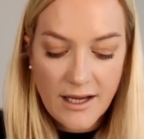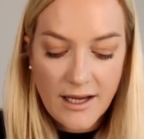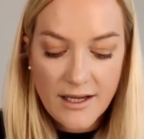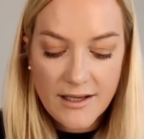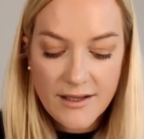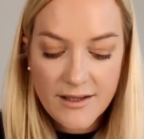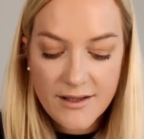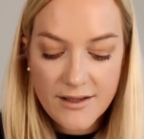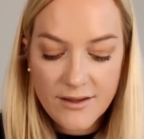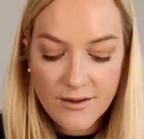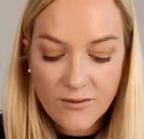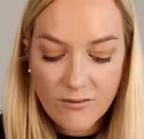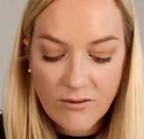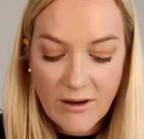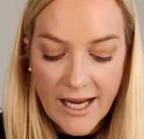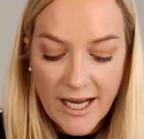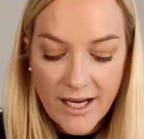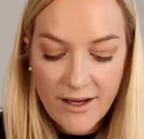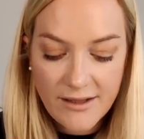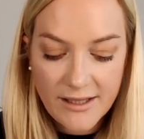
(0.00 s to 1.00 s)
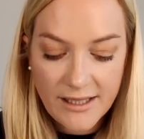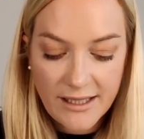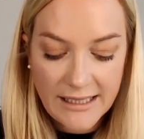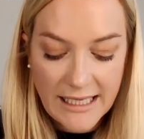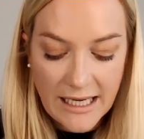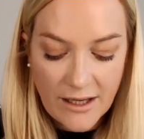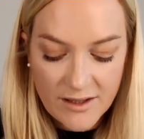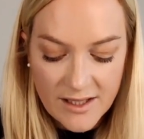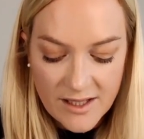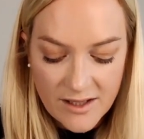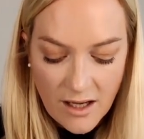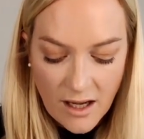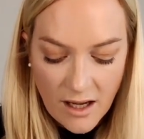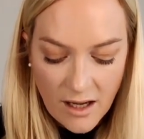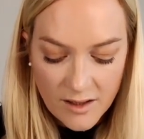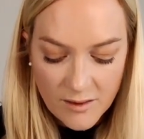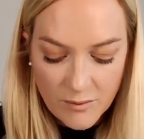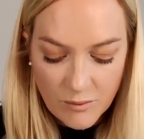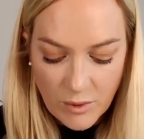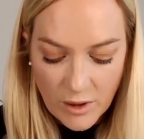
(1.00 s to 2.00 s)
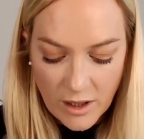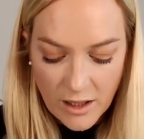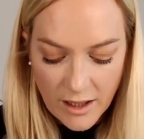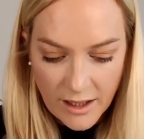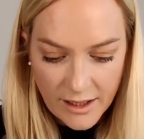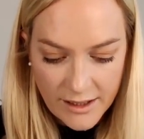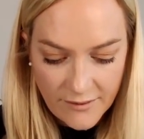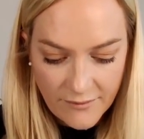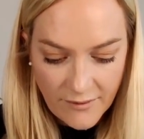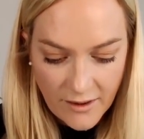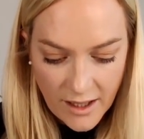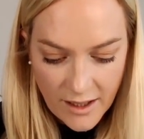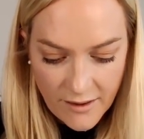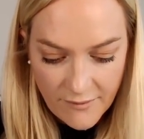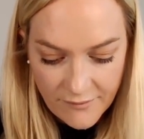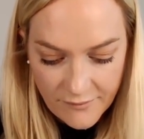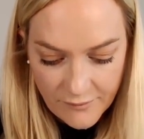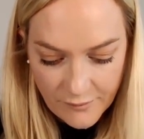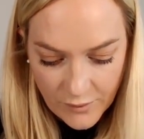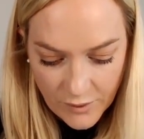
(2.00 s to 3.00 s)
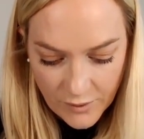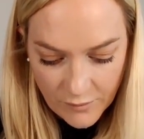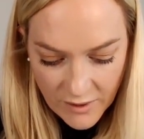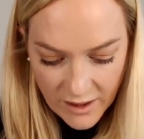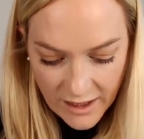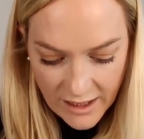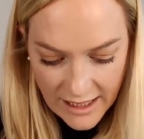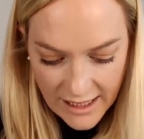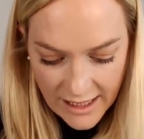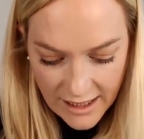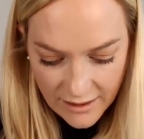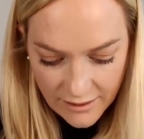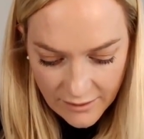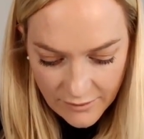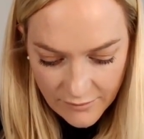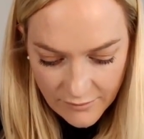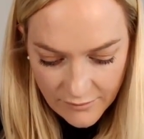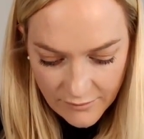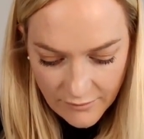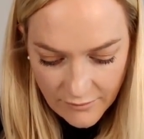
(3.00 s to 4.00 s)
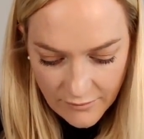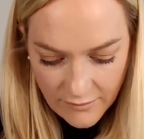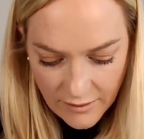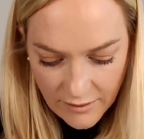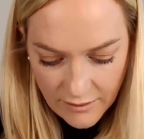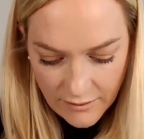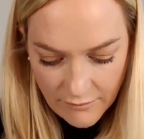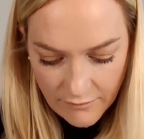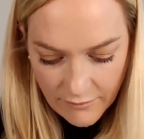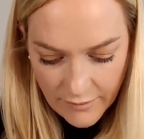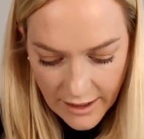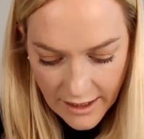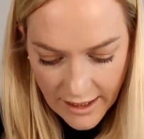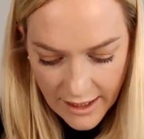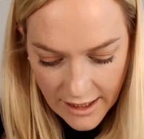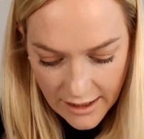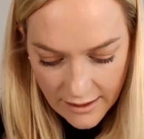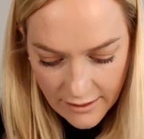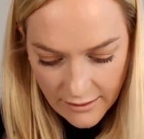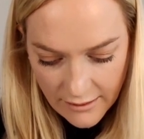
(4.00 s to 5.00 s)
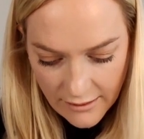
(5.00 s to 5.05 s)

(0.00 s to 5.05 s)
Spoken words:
Surrounding, now it's not part, if I put my yellow pen